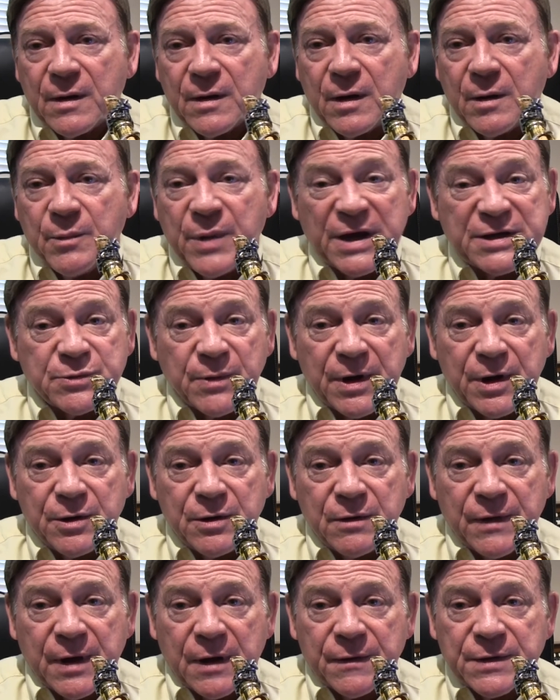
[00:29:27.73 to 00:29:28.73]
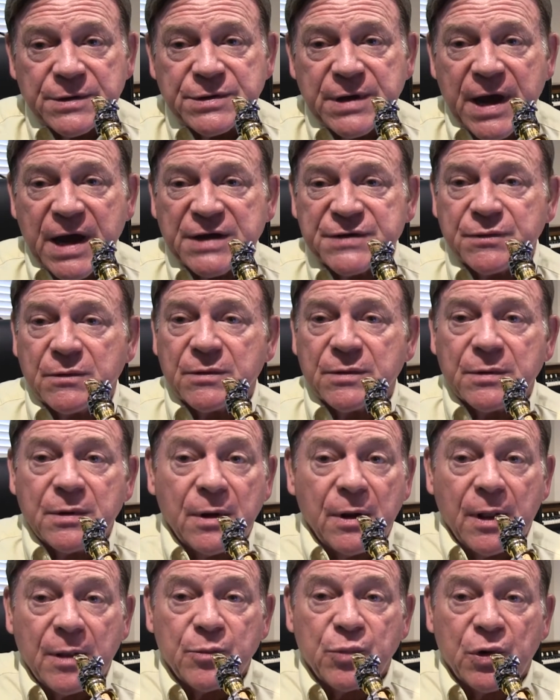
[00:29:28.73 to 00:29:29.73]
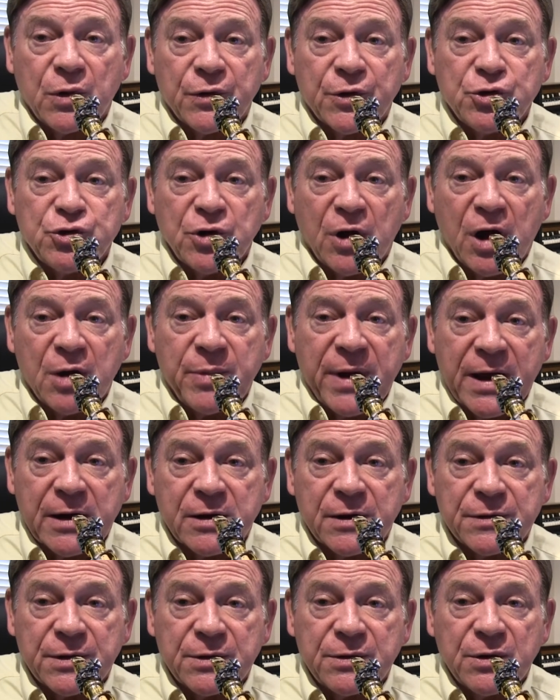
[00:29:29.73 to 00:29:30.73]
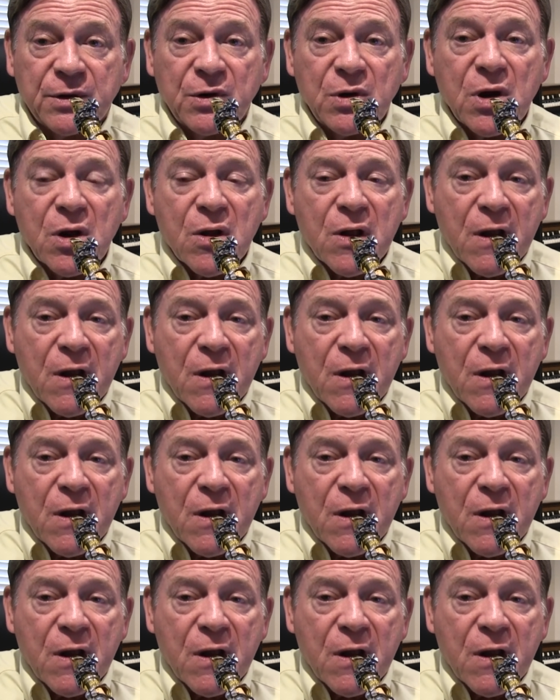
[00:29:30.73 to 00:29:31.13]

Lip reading: Best way to do that on the saxophone, pull the jaw back on the do.